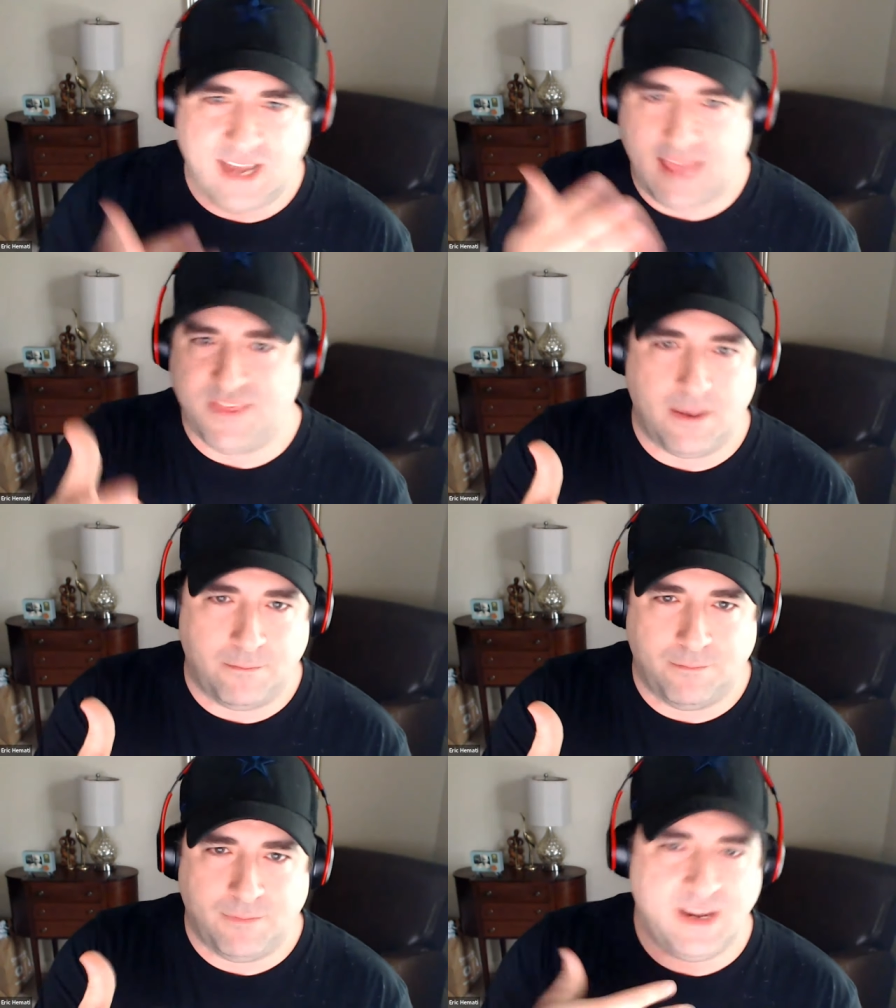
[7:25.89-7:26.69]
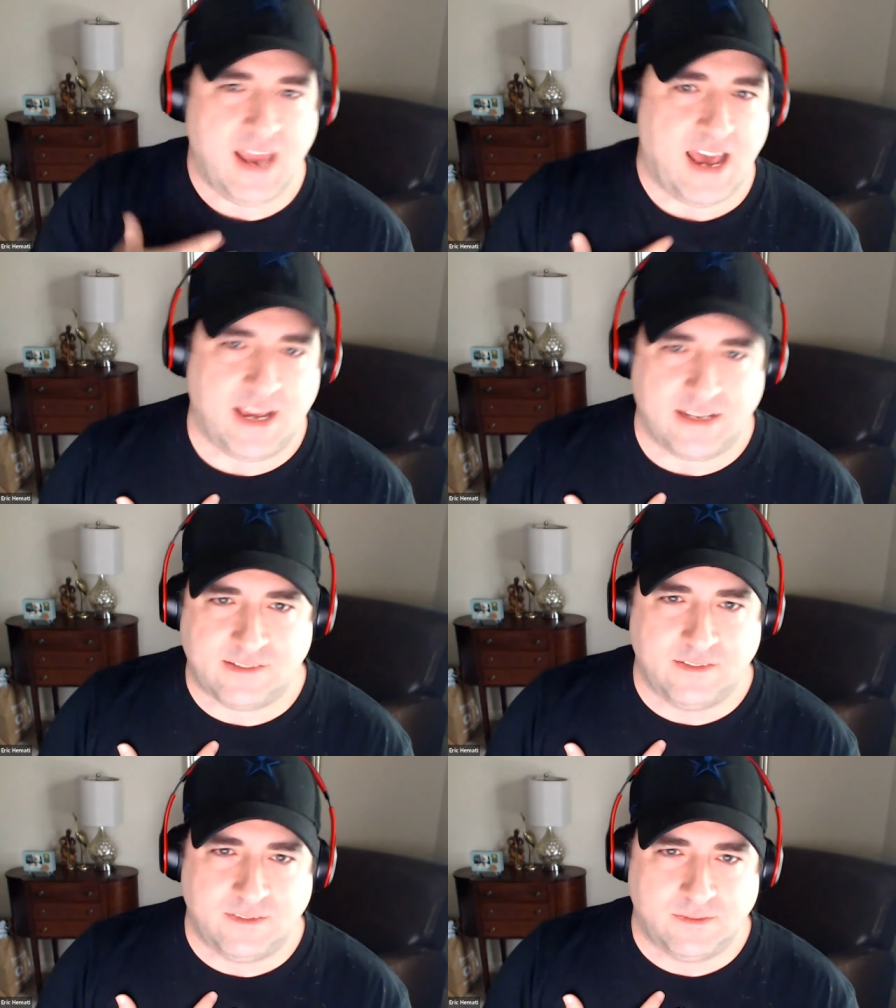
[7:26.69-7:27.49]
Not them, not us
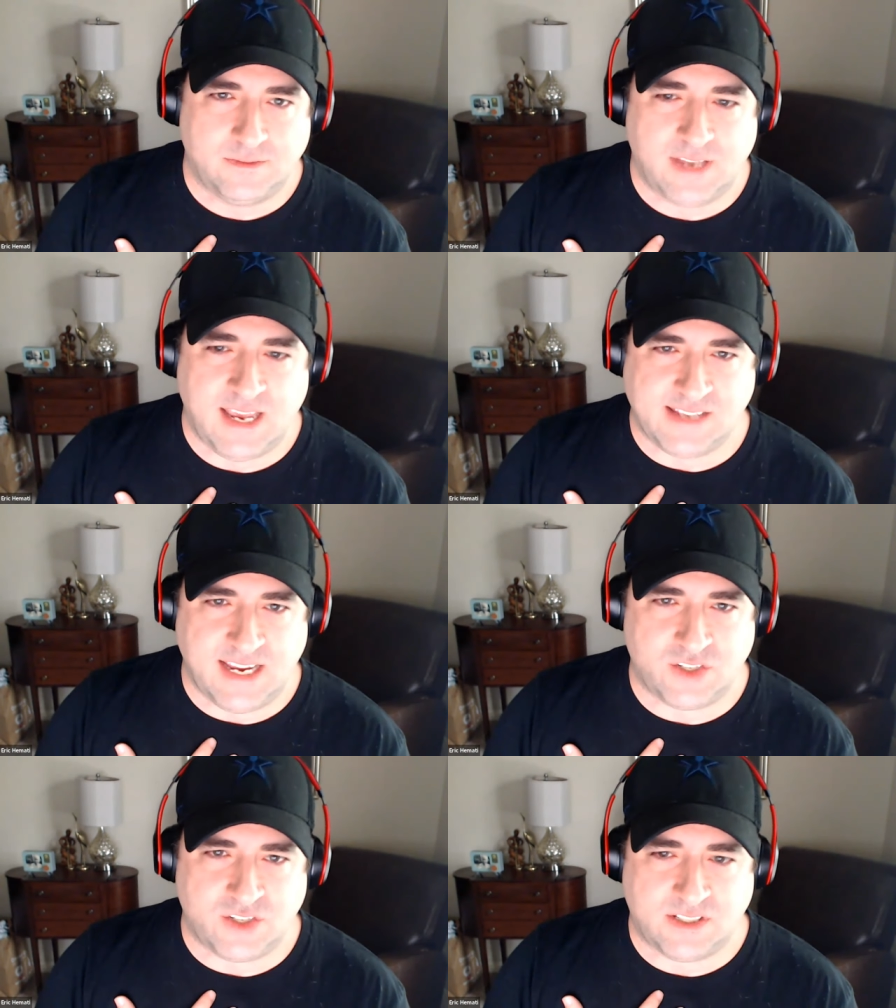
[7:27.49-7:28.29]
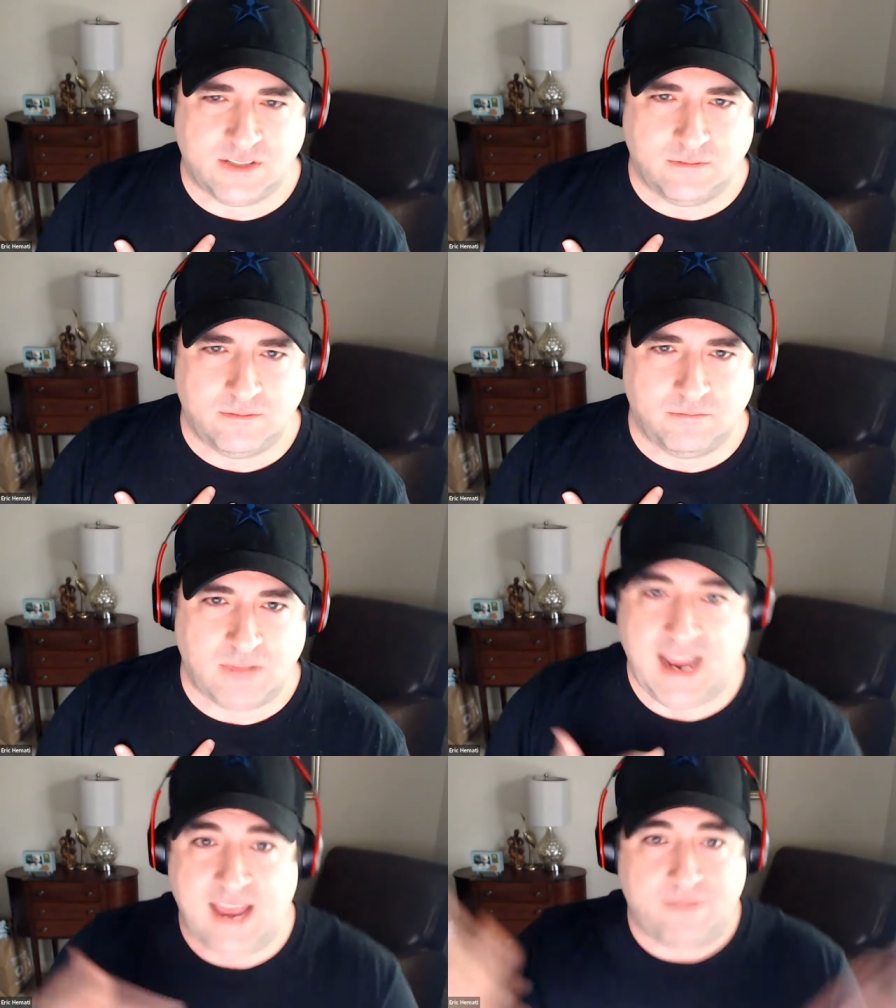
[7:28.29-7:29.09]
as agents.
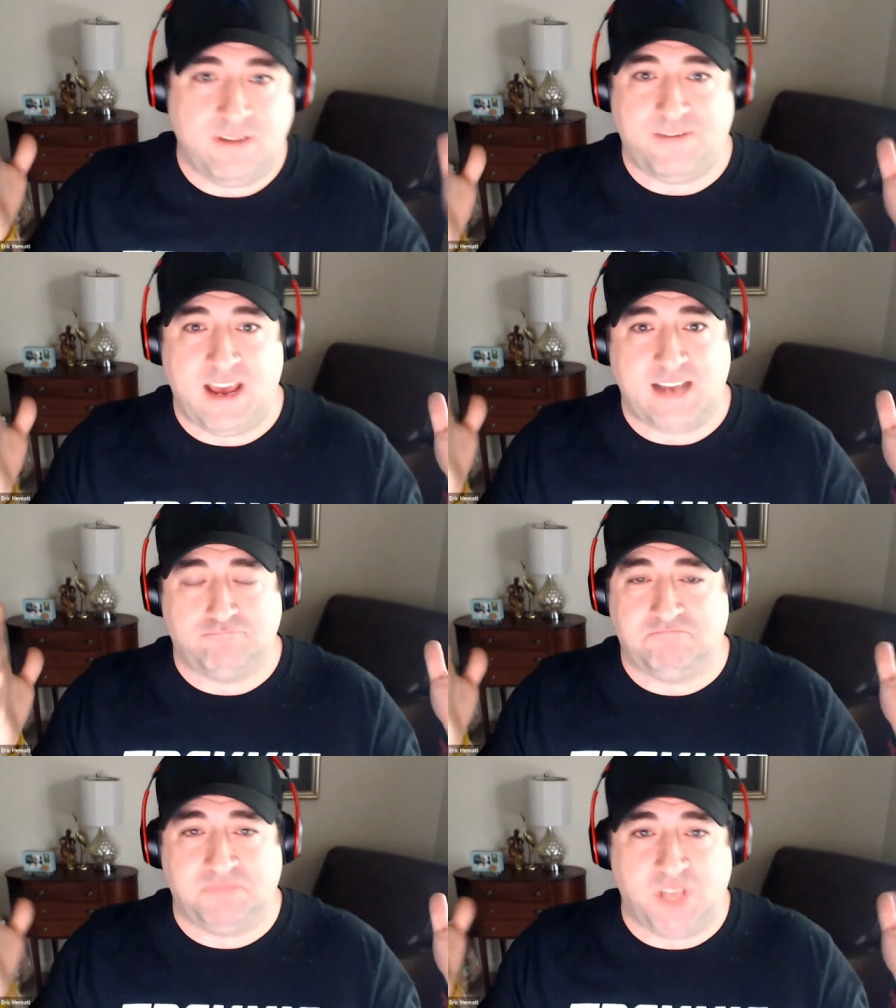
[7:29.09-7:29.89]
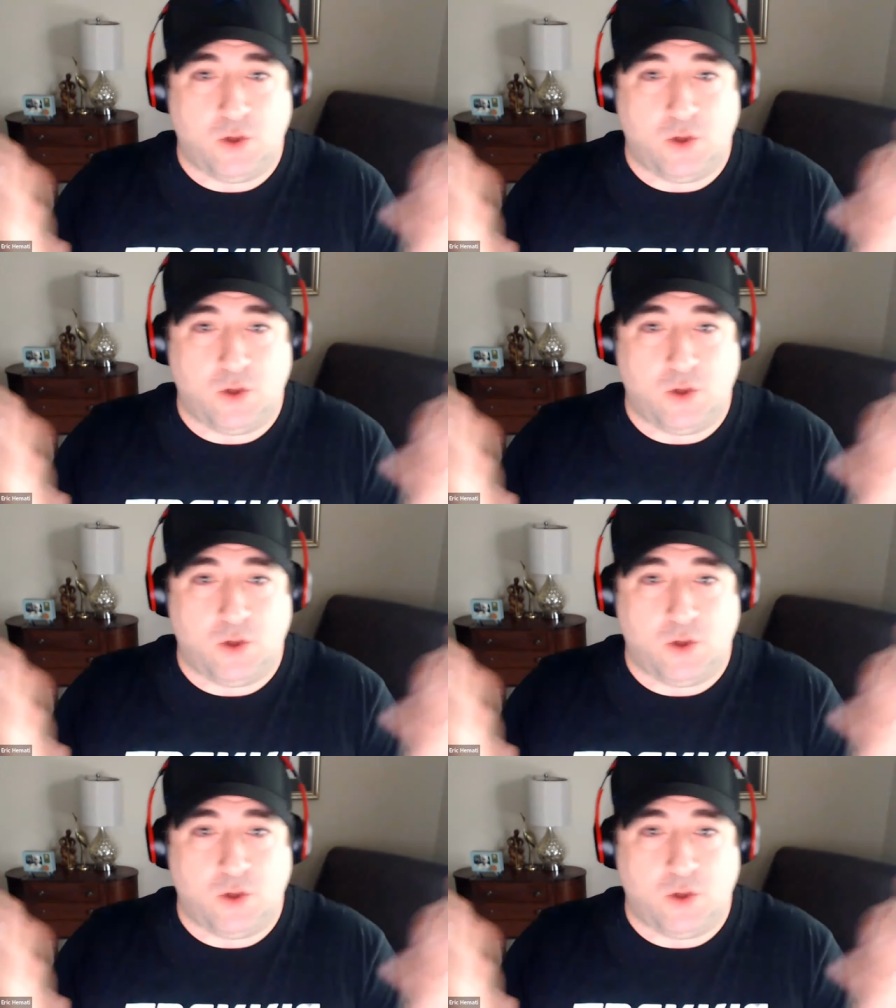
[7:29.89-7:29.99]
I have, in fact, the